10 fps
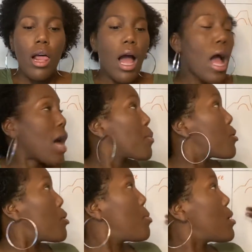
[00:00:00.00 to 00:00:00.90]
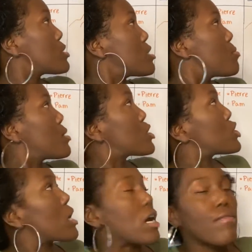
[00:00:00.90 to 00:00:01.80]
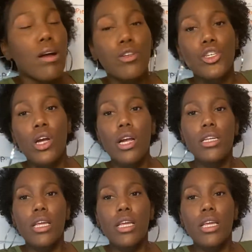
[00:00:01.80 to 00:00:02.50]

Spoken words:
I will post a picture of our chart,